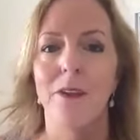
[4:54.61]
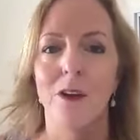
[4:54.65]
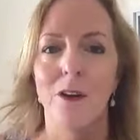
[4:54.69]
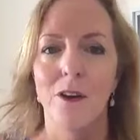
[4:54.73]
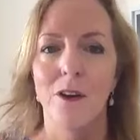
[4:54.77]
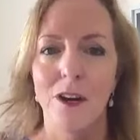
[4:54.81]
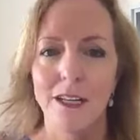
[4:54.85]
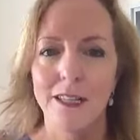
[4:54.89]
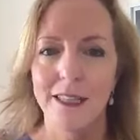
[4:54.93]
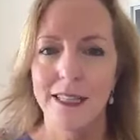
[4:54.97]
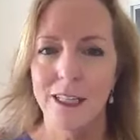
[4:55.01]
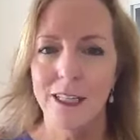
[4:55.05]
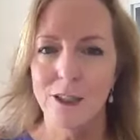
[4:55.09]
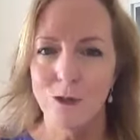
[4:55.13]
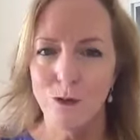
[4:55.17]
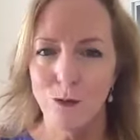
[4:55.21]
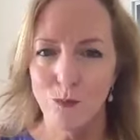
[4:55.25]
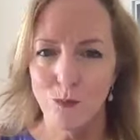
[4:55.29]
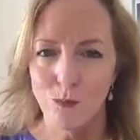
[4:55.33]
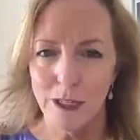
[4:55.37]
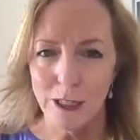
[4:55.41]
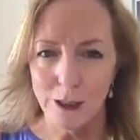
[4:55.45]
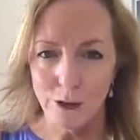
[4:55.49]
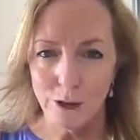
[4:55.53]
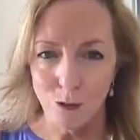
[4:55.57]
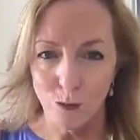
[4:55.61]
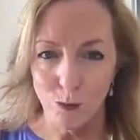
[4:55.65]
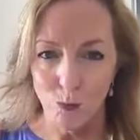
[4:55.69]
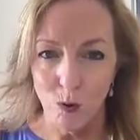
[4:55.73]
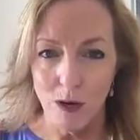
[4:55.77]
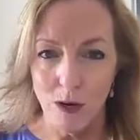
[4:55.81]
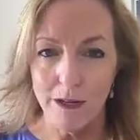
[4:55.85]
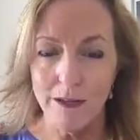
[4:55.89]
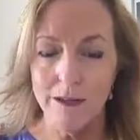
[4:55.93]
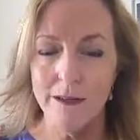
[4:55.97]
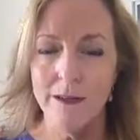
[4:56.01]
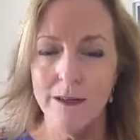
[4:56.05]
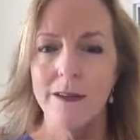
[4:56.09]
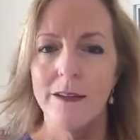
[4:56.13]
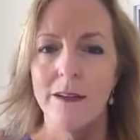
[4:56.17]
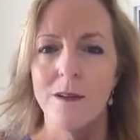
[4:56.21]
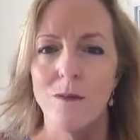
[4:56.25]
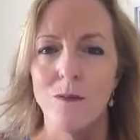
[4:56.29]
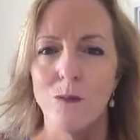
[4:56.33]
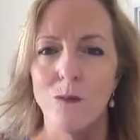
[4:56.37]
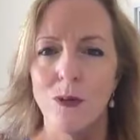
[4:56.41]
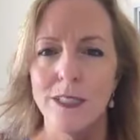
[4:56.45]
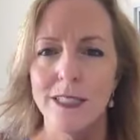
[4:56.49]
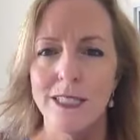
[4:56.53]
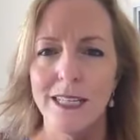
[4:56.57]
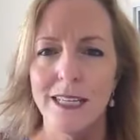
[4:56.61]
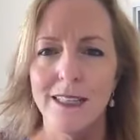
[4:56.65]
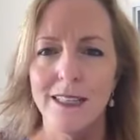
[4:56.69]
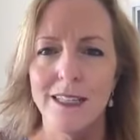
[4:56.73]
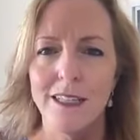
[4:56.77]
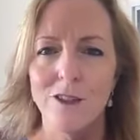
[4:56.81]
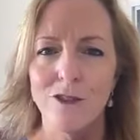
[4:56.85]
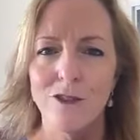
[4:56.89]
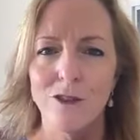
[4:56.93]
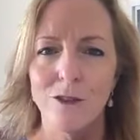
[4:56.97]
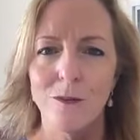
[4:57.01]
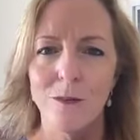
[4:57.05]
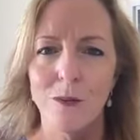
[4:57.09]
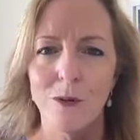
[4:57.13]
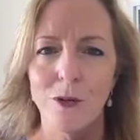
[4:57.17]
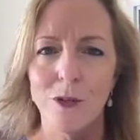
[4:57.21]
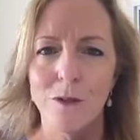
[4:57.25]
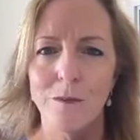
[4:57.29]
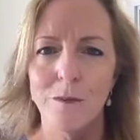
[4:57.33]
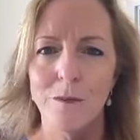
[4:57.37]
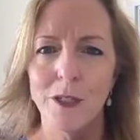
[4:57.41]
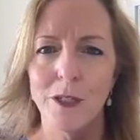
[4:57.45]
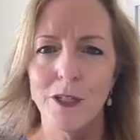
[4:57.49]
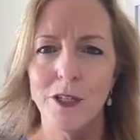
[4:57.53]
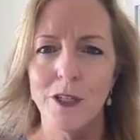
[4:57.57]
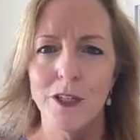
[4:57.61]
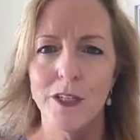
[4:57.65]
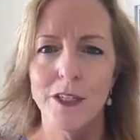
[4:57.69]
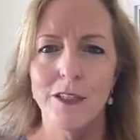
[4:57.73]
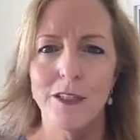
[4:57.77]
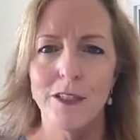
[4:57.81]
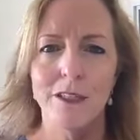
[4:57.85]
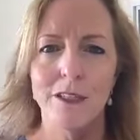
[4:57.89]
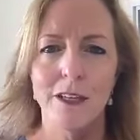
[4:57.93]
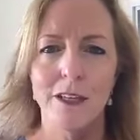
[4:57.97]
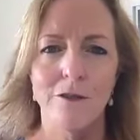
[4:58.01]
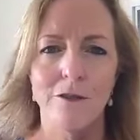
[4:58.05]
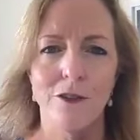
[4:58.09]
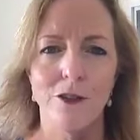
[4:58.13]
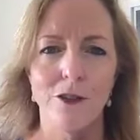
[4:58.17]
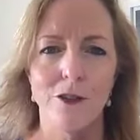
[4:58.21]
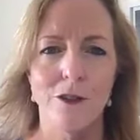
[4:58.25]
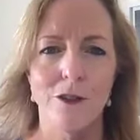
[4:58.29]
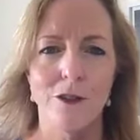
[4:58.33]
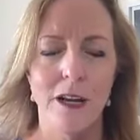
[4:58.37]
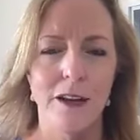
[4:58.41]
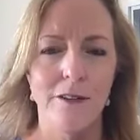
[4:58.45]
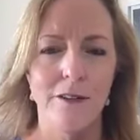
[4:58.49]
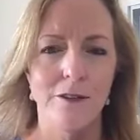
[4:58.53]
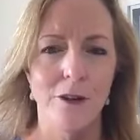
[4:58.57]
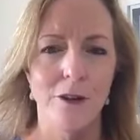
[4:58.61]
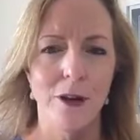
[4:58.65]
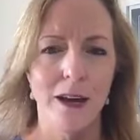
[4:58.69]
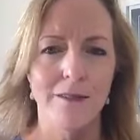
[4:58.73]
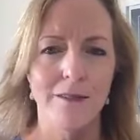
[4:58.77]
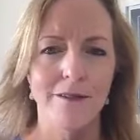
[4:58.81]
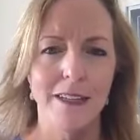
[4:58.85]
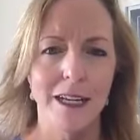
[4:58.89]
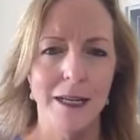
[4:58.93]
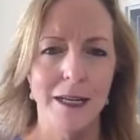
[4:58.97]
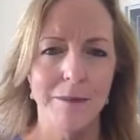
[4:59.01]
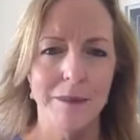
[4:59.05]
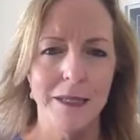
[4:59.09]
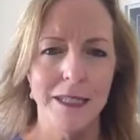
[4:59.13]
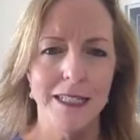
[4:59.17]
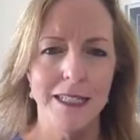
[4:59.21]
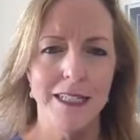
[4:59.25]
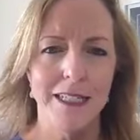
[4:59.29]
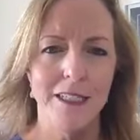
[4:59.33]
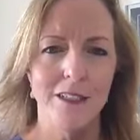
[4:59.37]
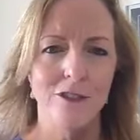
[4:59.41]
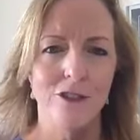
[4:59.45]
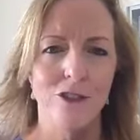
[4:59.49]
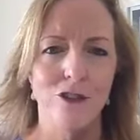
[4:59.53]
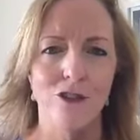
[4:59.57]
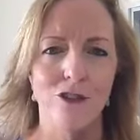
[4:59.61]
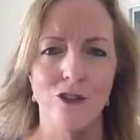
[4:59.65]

All right, that's one. Once again, these are important because if you have diabetes, you